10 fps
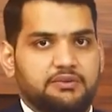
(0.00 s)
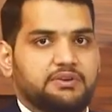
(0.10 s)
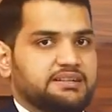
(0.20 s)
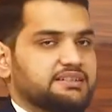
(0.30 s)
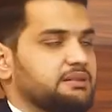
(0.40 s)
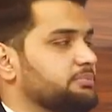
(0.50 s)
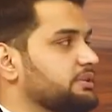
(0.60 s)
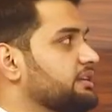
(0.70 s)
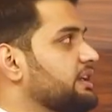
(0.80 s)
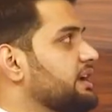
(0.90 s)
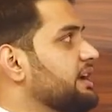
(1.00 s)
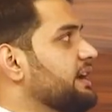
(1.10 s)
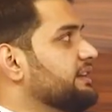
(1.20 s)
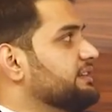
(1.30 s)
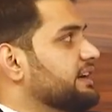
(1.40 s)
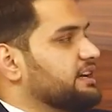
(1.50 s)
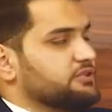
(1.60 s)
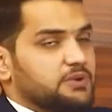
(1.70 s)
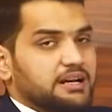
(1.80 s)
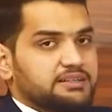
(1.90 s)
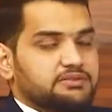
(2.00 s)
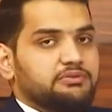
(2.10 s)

For example, the contracted